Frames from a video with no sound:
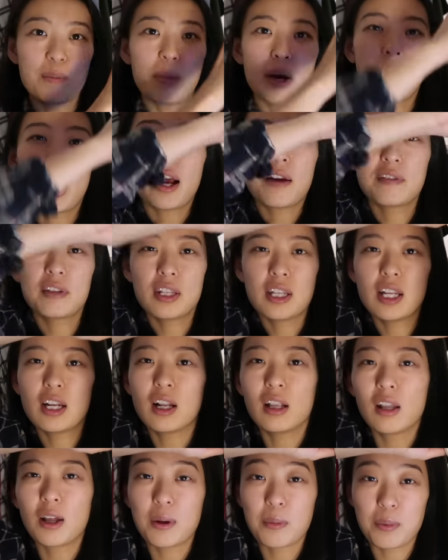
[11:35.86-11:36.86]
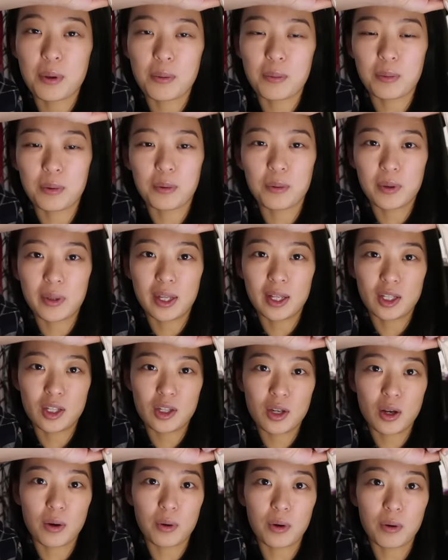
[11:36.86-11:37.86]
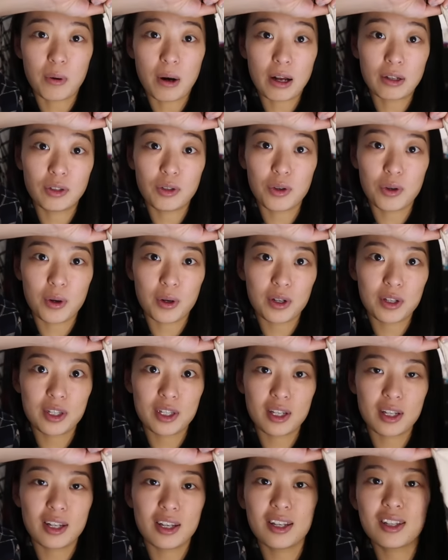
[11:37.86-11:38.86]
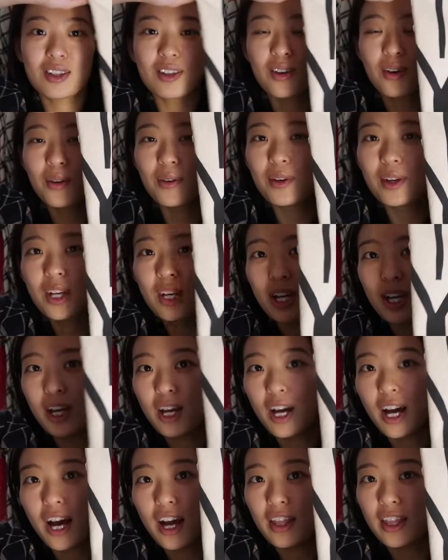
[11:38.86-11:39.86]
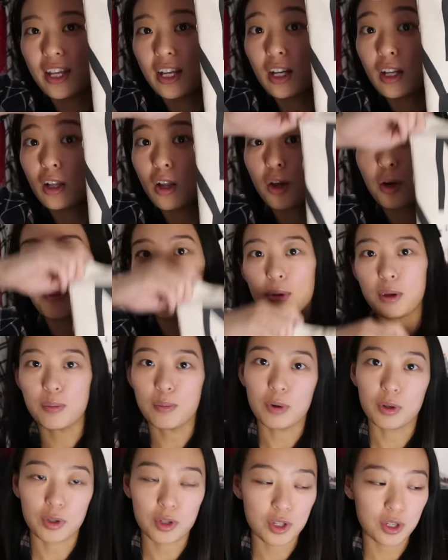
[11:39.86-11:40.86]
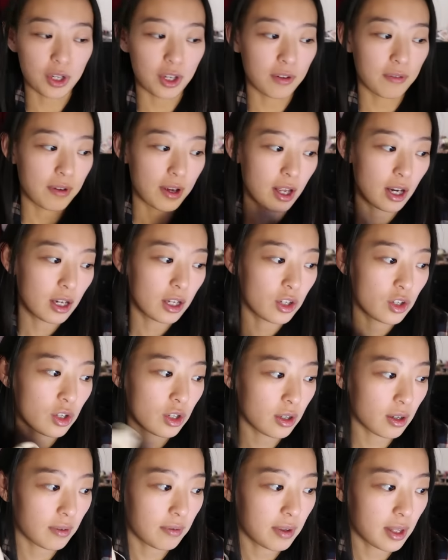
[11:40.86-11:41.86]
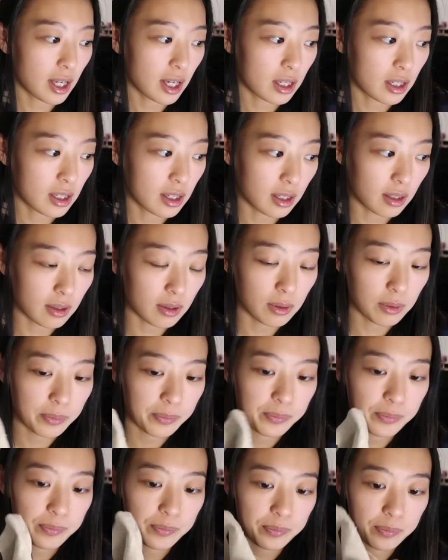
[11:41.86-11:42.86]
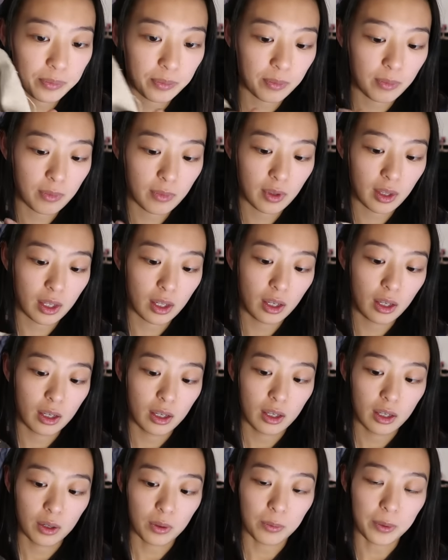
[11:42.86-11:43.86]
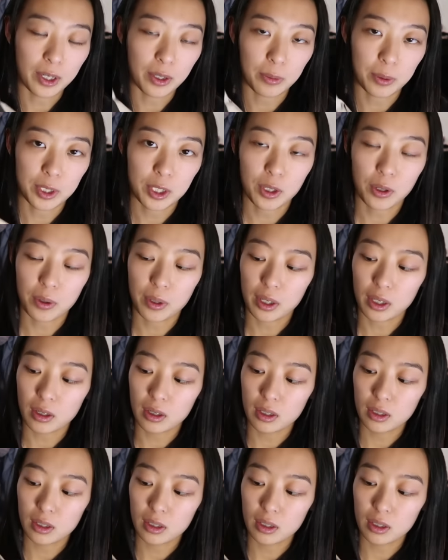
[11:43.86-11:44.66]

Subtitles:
But I've seen a lot of people with this tote around New York City, so I think a lot of people took advantage of that deal when it was going